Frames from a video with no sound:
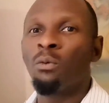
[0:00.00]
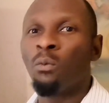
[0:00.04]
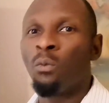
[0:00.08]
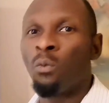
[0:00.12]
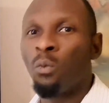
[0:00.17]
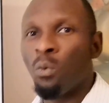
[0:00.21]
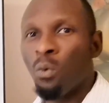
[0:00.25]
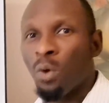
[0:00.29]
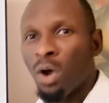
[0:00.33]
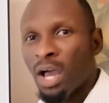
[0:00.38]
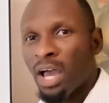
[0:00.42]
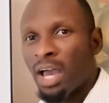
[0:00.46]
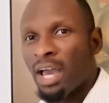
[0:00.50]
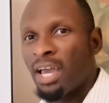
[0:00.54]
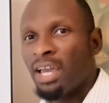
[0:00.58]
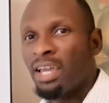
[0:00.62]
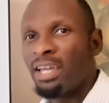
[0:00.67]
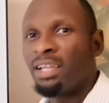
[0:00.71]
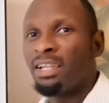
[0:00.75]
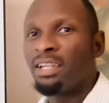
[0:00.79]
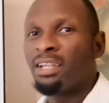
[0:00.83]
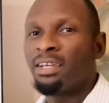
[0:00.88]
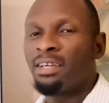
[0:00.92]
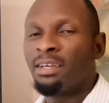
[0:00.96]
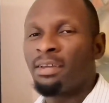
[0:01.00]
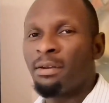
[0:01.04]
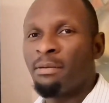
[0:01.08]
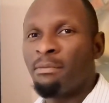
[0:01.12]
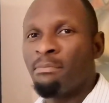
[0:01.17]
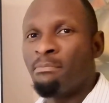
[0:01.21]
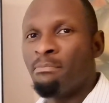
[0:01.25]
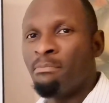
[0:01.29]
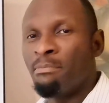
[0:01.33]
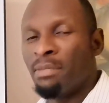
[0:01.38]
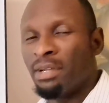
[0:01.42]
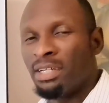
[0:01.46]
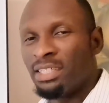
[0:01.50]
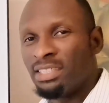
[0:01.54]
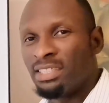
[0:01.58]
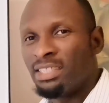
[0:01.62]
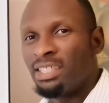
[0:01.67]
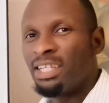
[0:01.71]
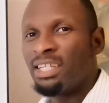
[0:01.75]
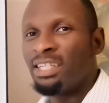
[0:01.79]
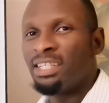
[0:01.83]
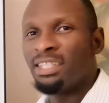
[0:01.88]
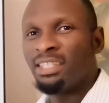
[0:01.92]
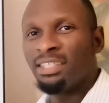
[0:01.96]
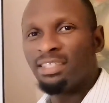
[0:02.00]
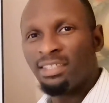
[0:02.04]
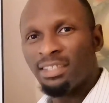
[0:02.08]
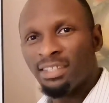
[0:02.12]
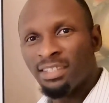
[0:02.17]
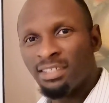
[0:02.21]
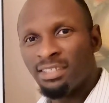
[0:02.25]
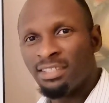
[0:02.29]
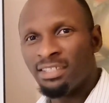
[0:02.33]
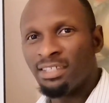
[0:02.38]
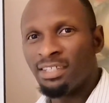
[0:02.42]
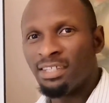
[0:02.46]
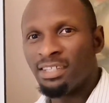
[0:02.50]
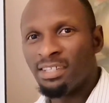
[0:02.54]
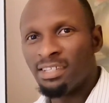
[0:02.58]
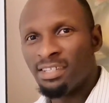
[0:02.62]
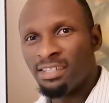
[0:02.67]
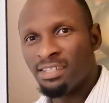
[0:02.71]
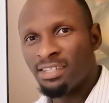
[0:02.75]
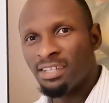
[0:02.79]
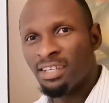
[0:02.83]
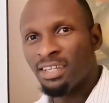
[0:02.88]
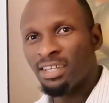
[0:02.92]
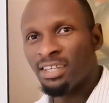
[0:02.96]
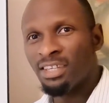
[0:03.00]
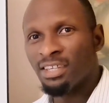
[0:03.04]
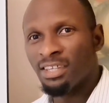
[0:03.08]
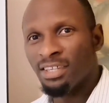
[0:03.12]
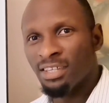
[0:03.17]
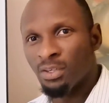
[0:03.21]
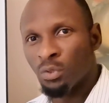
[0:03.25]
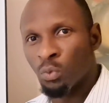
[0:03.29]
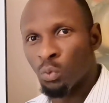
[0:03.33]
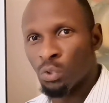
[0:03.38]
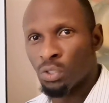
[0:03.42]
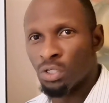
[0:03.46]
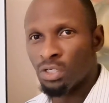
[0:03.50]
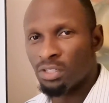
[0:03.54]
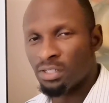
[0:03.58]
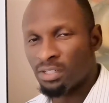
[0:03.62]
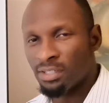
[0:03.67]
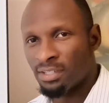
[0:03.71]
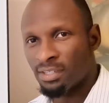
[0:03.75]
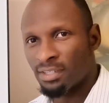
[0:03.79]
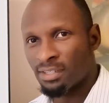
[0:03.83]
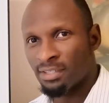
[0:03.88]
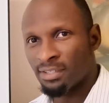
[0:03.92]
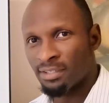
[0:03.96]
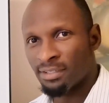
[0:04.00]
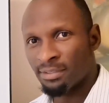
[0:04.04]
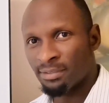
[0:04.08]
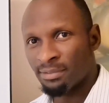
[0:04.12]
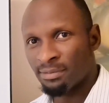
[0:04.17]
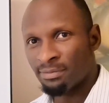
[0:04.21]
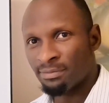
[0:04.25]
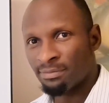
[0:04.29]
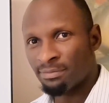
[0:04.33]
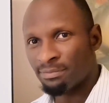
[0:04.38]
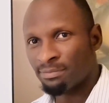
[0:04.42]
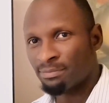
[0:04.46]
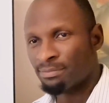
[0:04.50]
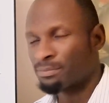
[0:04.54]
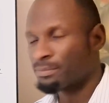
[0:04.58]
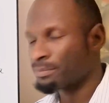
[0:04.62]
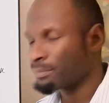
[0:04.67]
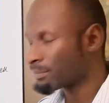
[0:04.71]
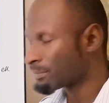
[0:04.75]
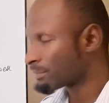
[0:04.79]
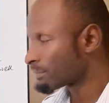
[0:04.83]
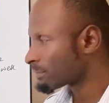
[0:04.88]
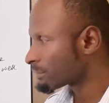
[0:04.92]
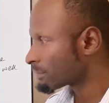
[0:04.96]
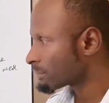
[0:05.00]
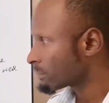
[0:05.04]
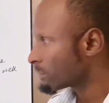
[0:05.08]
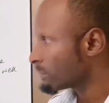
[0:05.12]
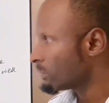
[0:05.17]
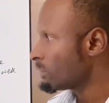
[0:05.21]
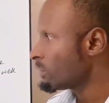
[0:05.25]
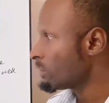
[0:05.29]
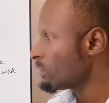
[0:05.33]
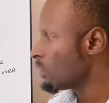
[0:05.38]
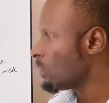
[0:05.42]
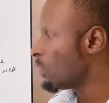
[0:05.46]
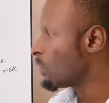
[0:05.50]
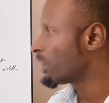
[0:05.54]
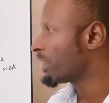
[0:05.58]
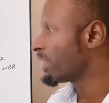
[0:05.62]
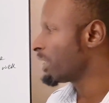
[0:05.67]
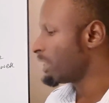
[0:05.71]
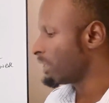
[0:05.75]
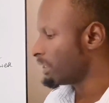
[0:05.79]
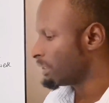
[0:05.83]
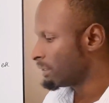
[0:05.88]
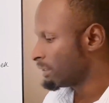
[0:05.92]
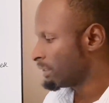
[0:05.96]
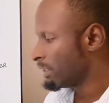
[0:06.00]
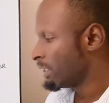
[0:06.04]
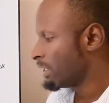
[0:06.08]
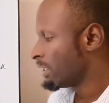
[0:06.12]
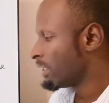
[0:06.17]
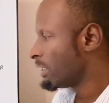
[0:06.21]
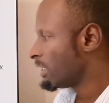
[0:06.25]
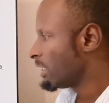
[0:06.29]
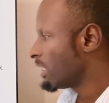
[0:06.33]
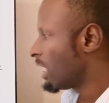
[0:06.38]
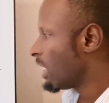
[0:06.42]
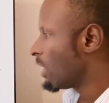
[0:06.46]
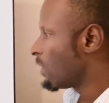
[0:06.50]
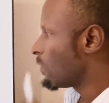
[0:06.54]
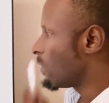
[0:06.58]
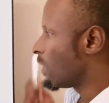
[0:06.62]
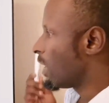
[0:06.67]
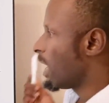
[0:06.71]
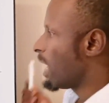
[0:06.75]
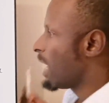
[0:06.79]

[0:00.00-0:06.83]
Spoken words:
while maintaining these keywords. Okay, now